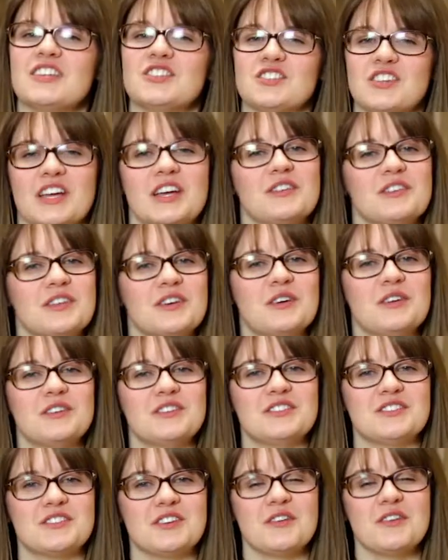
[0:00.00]
Check out The Goldie
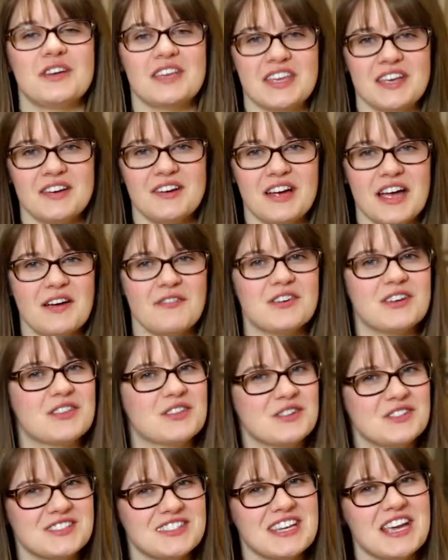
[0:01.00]
Show here every
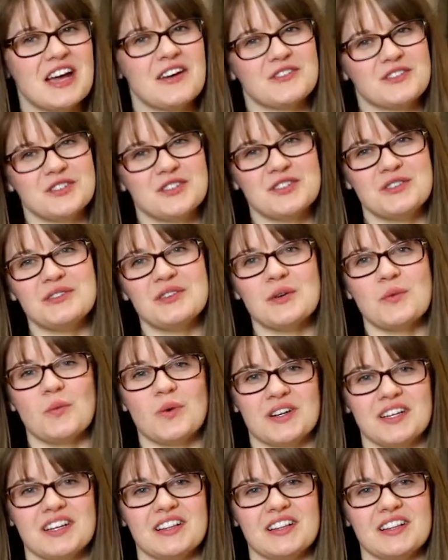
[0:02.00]
Thursday afternoon at 1